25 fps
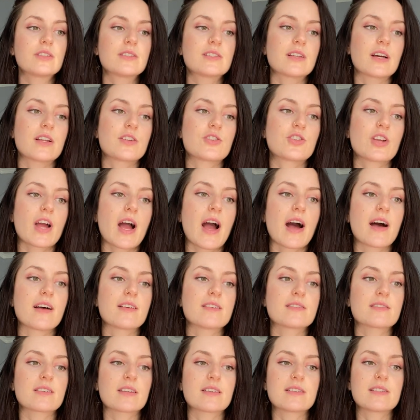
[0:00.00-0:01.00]
such
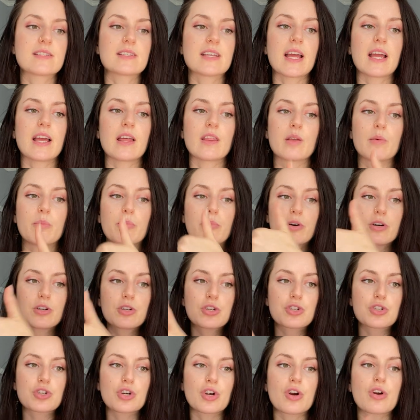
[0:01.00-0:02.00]
as, let's say, the
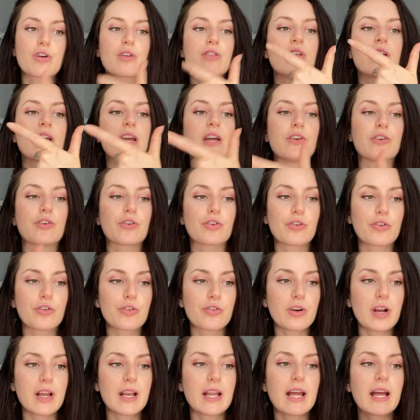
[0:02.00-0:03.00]
pusher, the inner
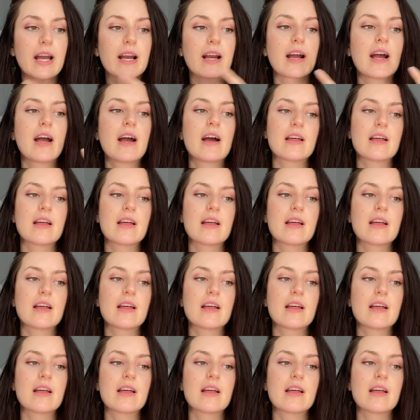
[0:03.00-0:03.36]
critic,